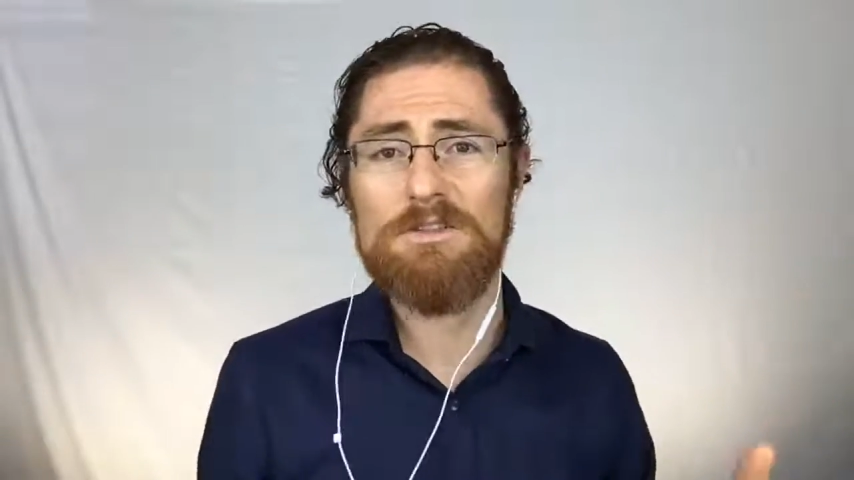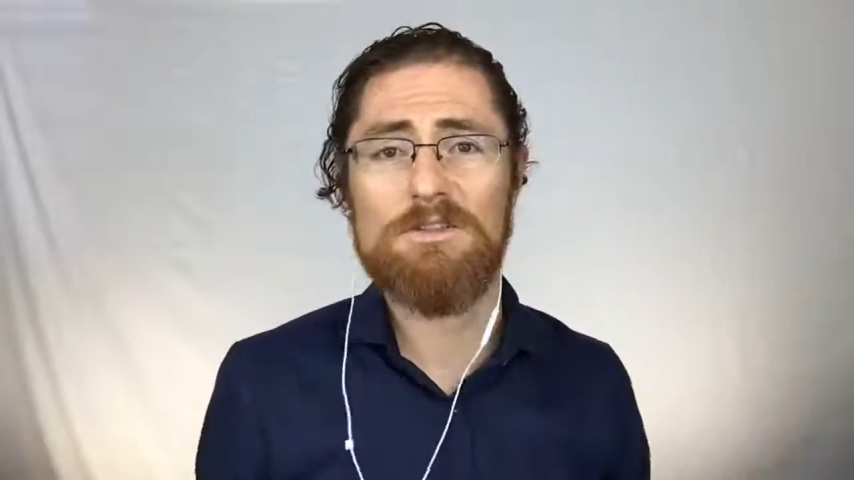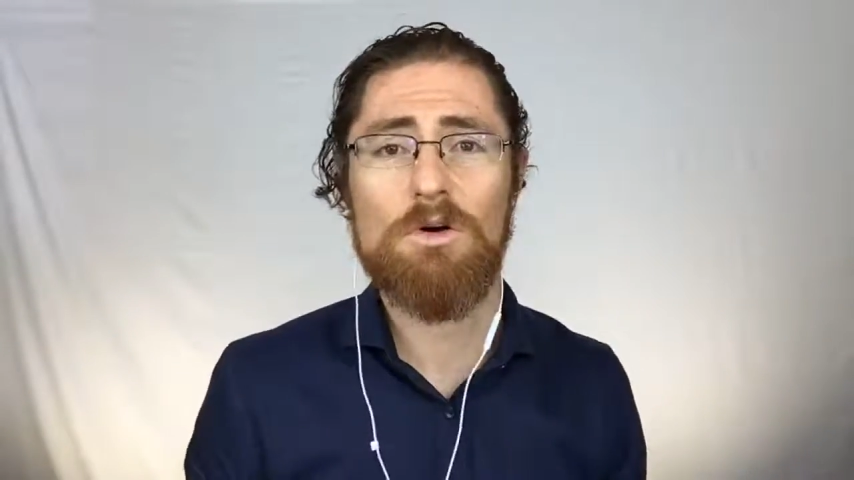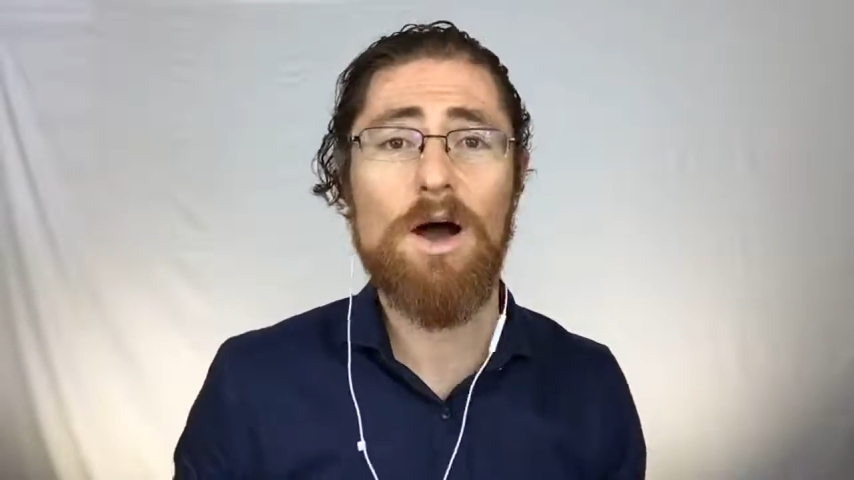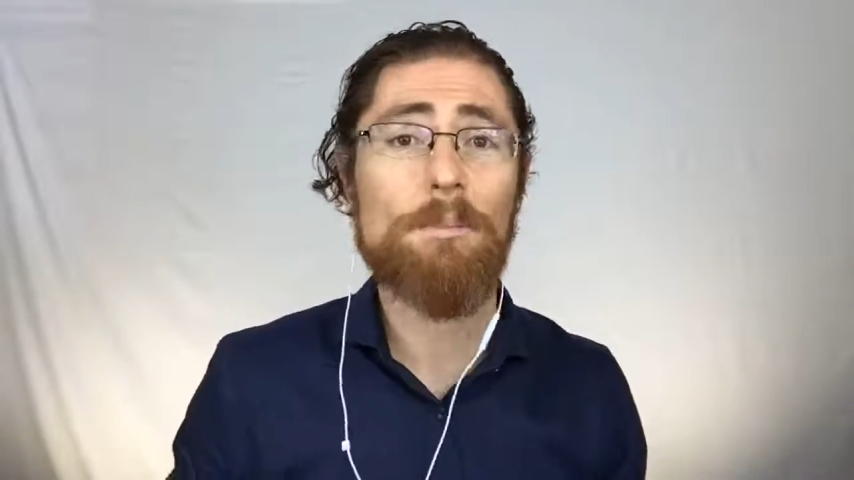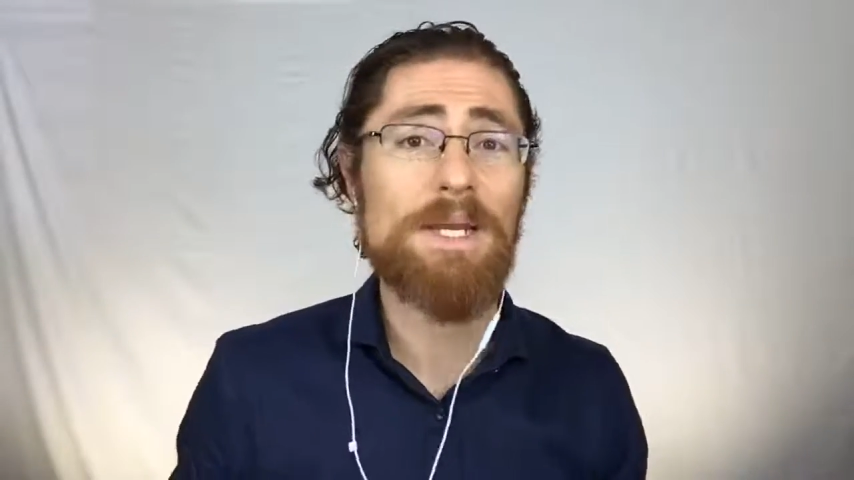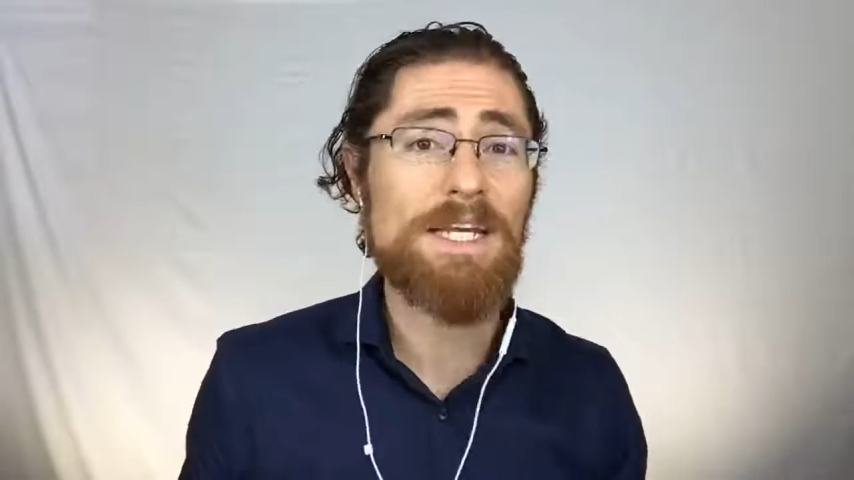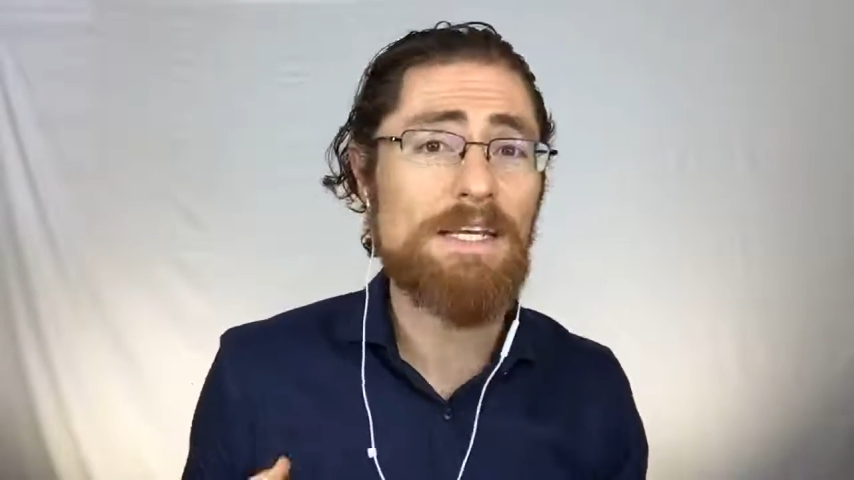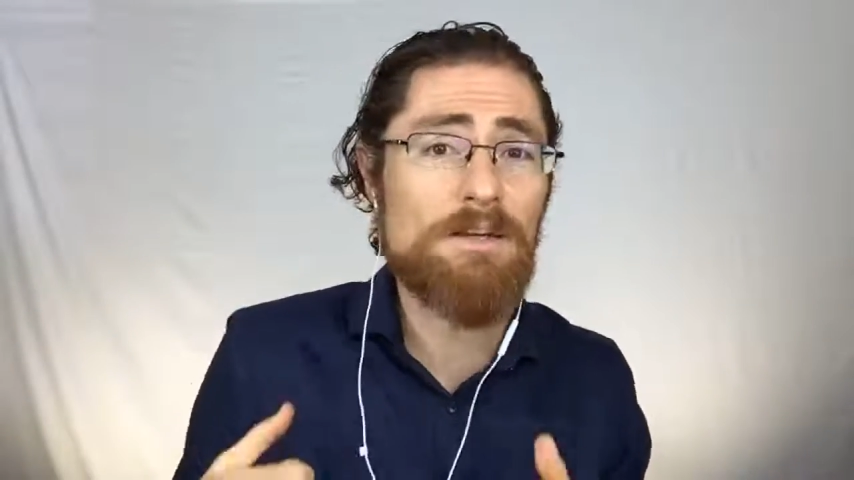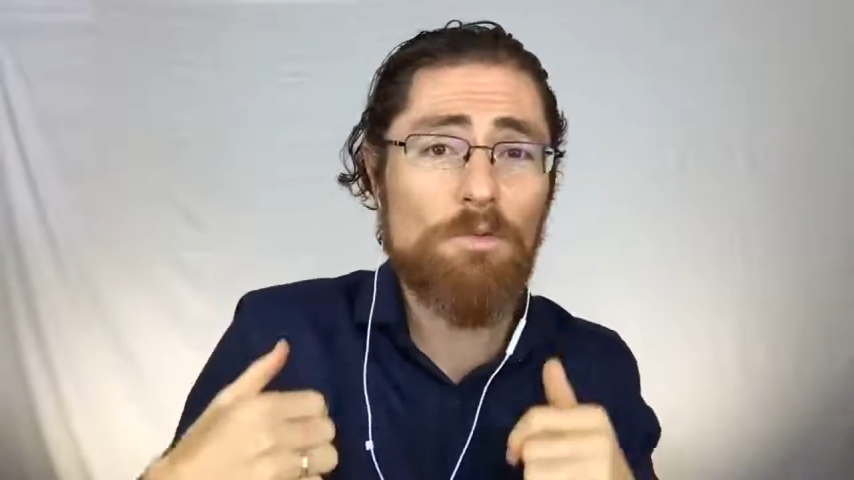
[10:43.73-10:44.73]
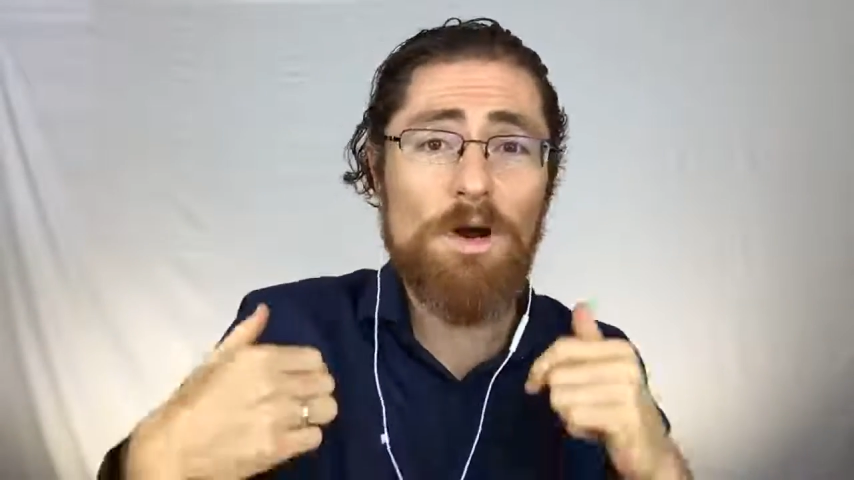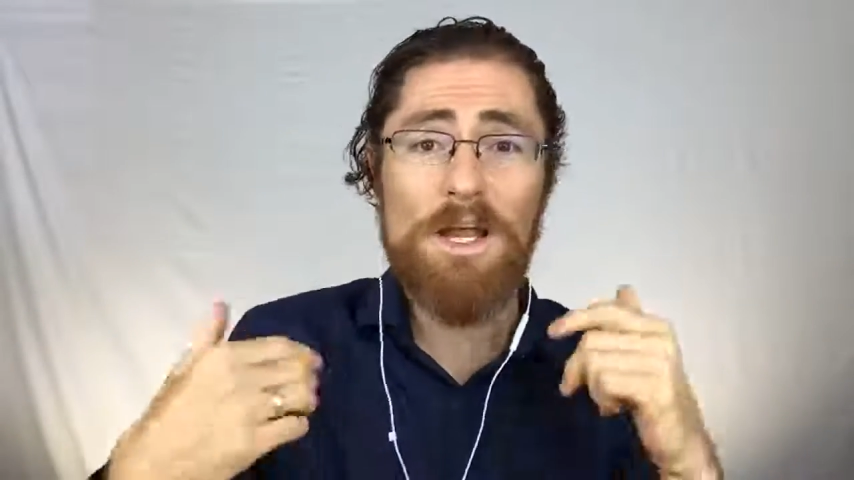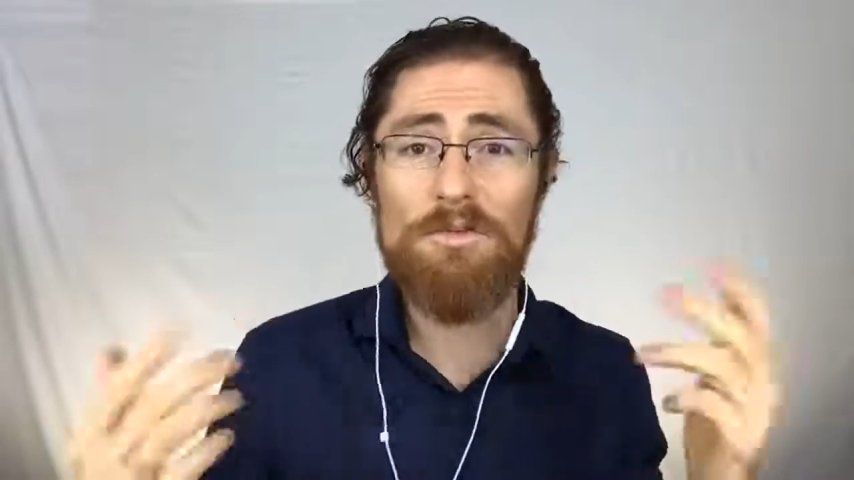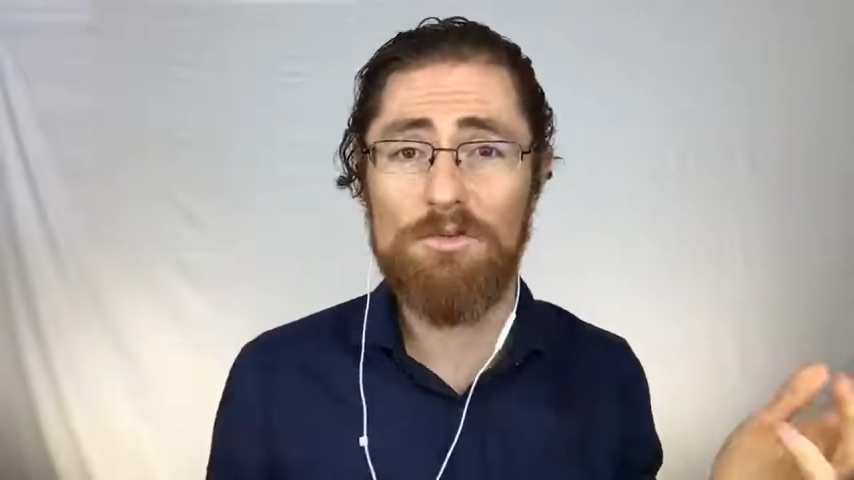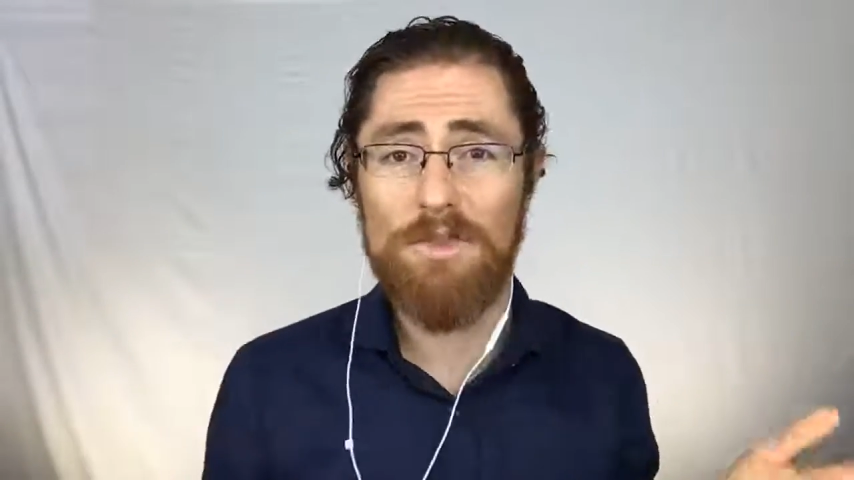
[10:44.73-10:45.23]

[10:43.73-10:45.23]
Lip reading: so I'm going to eat whatever